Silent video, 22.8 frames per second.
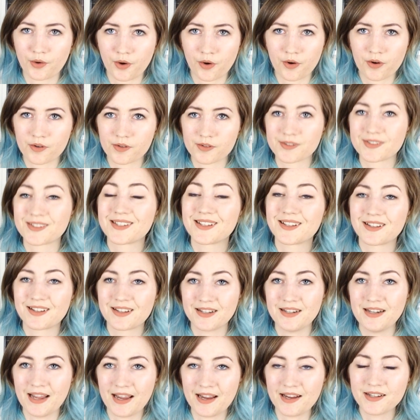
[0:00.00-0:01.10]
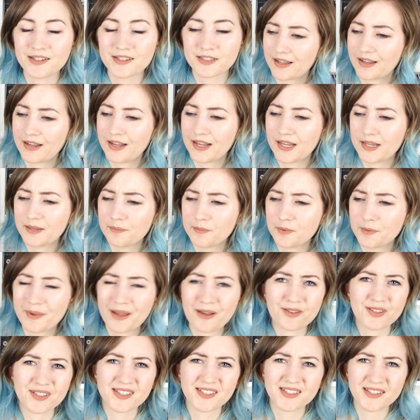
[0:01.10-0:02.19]
girls connect. I'm
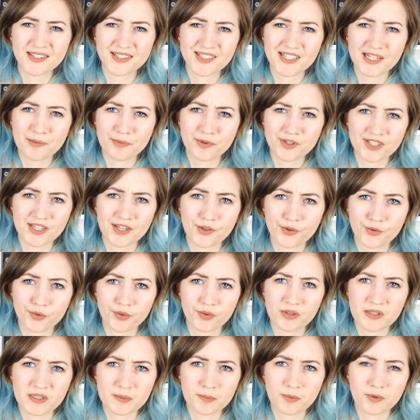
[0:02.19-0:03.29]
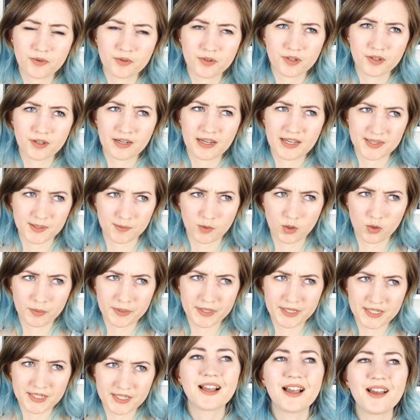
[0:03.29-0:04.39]
about sixty percent through this book at the
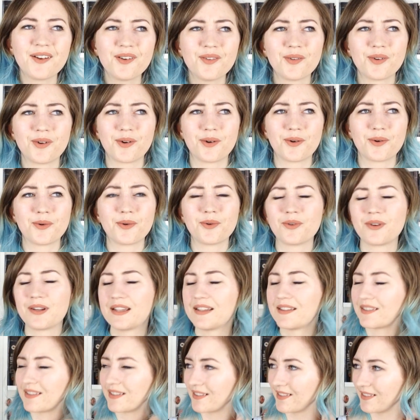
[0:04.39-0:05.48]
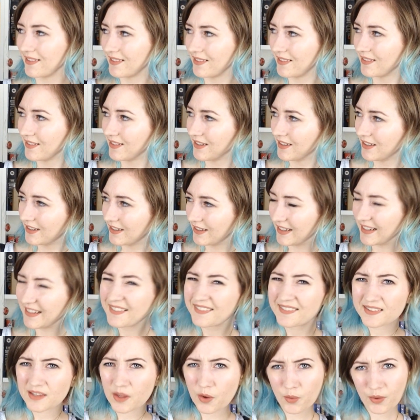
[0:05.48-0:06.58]
moment. I don't know, it's
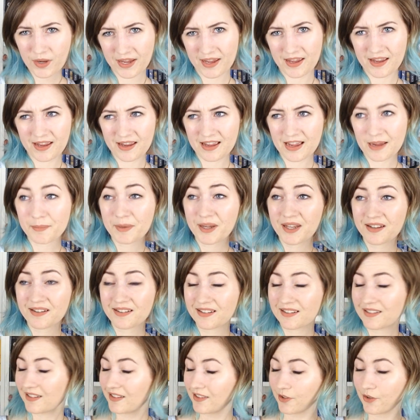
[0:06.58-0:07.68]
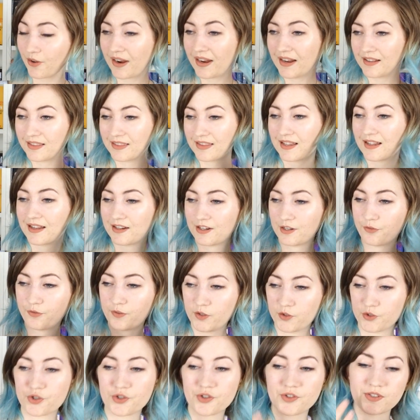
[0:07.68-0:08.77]
it's okay. I mean, it's great that it
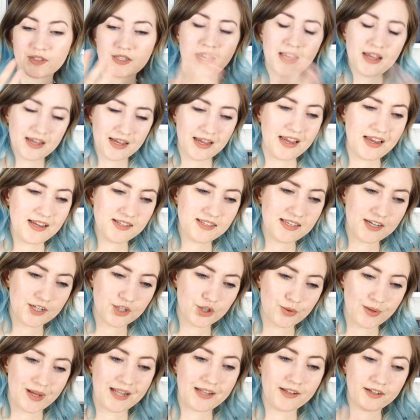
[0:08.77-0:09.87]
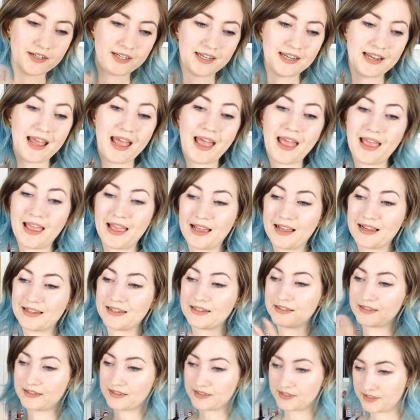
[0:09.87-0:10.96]
features asexuality
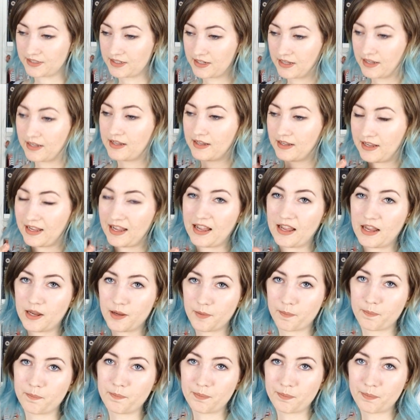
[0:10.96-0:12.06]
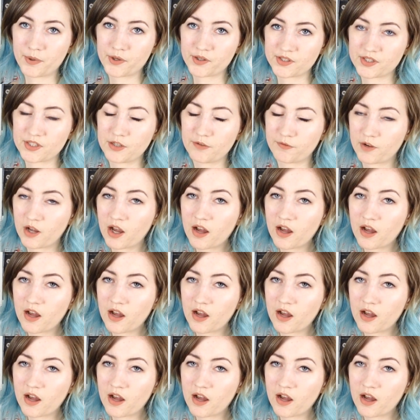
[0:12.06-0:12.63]
and a person of